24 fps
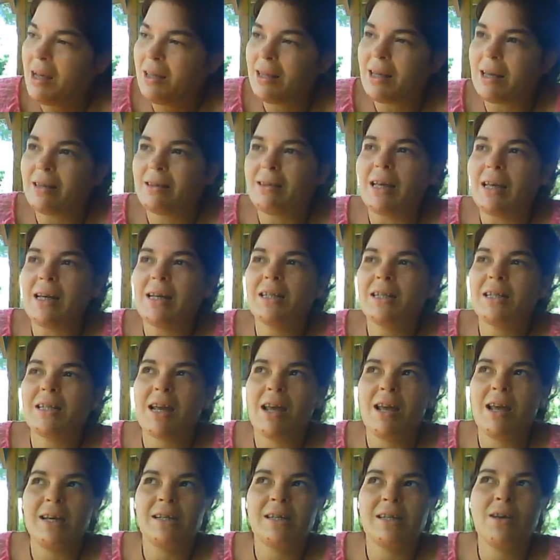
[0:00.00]
That thing
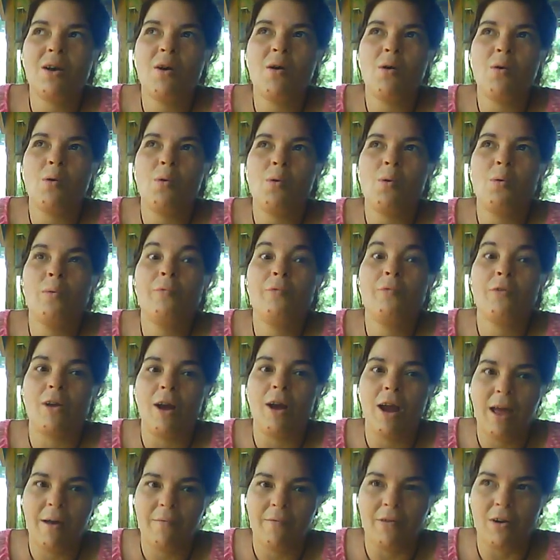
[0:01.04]
stays cold
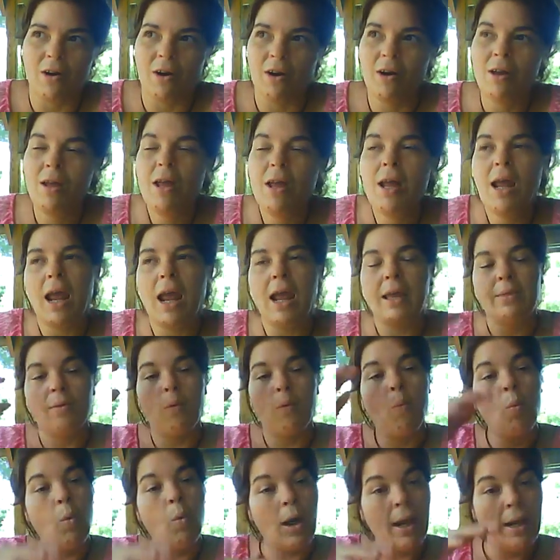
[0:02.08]
forever. And the
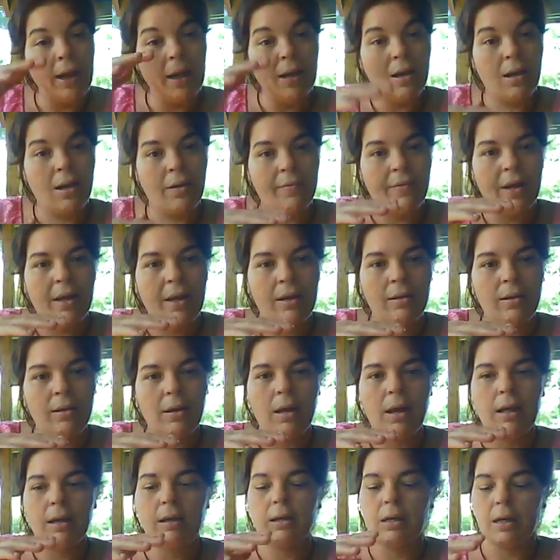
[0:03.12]
weight of it,
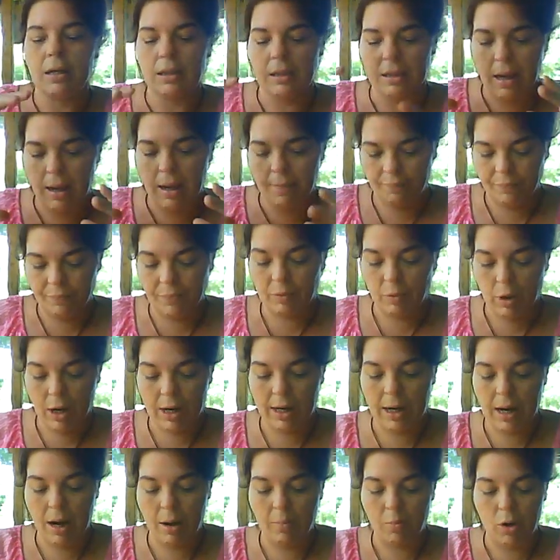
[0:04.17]
because
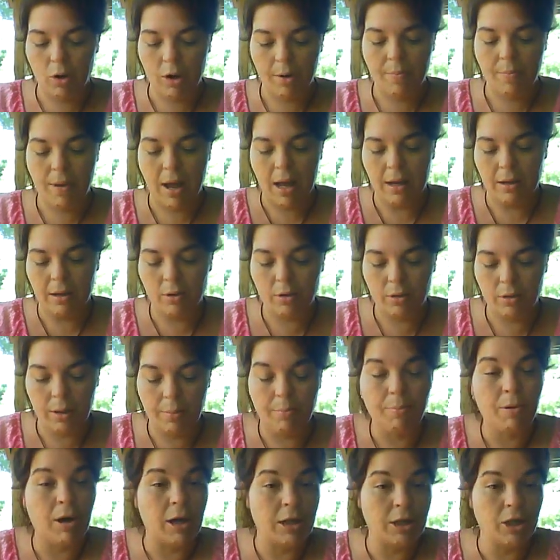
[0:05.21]
right now I'm wearing my
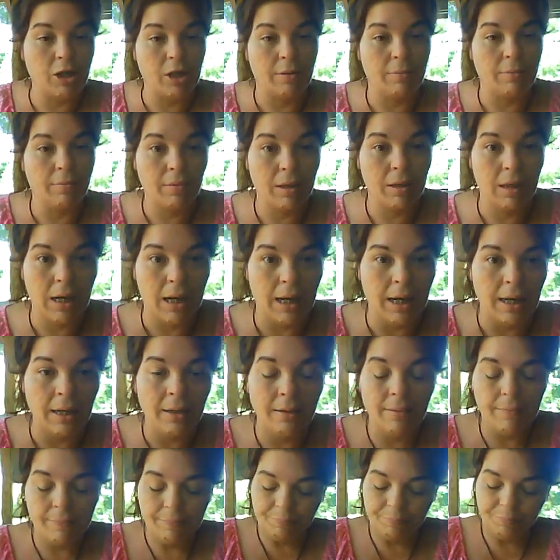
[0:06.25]
compression knee.
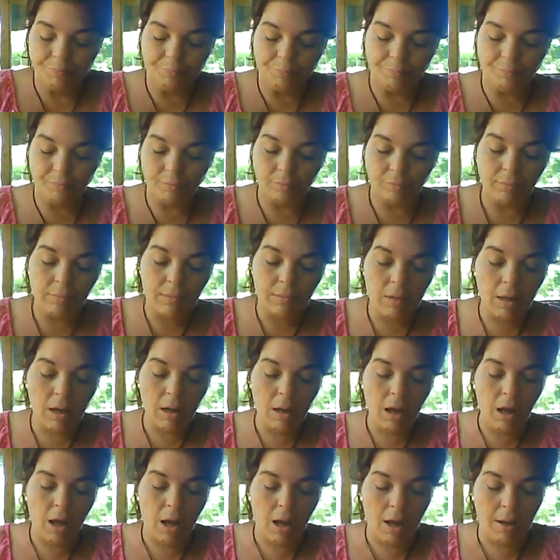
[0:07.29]

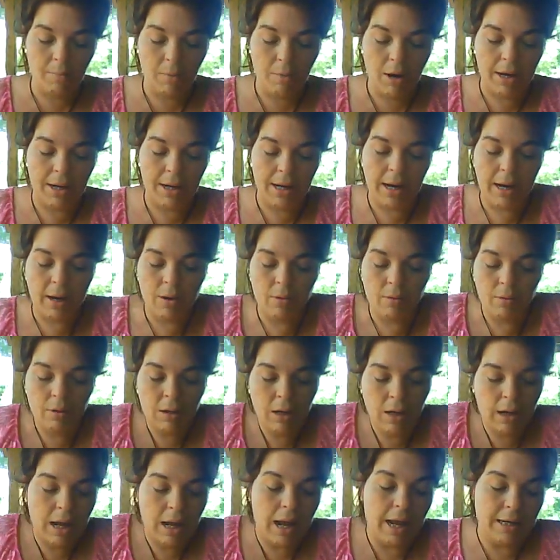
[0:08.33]
Right now,
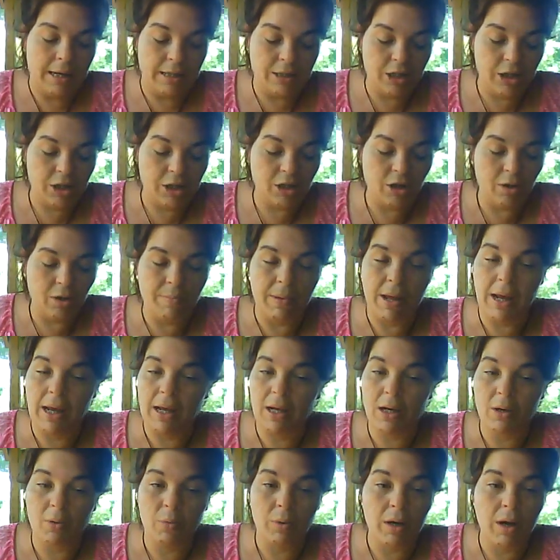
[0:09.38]
I just took my
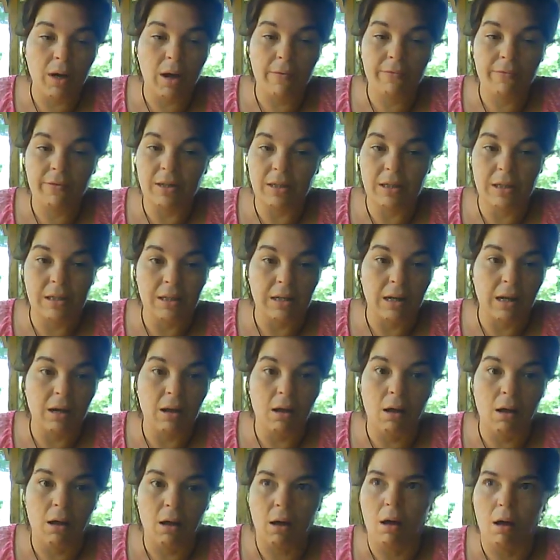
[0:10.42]
ankle one off because it's like,
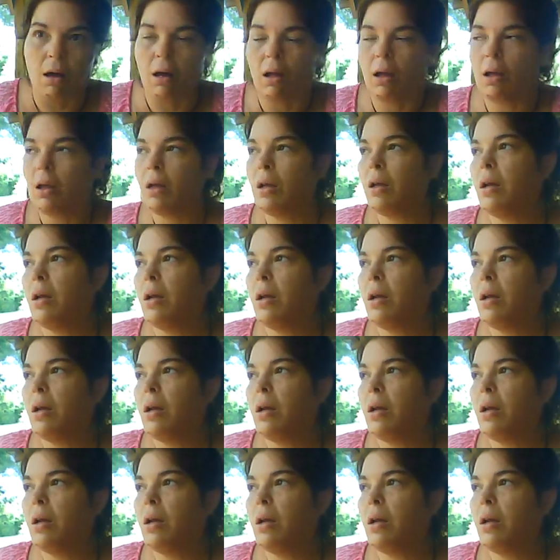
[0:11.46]
oh.